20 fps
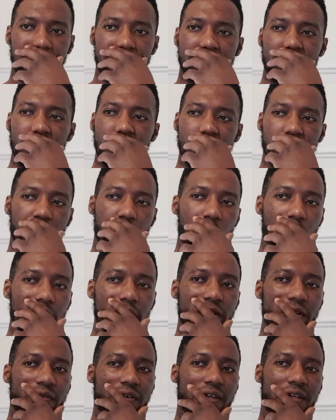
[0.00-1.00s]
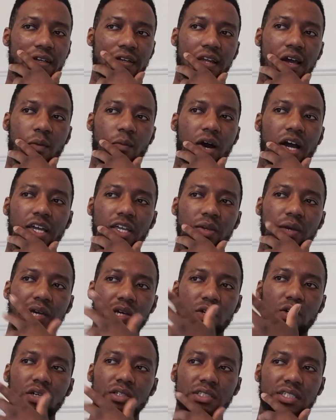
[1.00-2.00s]
if you ever wondering and that why you
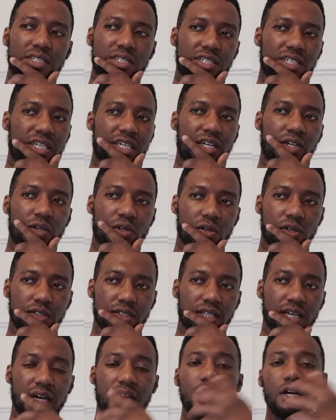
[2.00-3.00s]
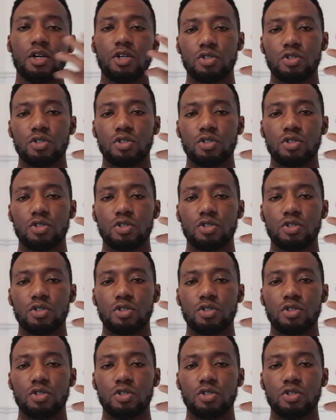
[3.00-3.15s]
ain't got this, you ain't got that.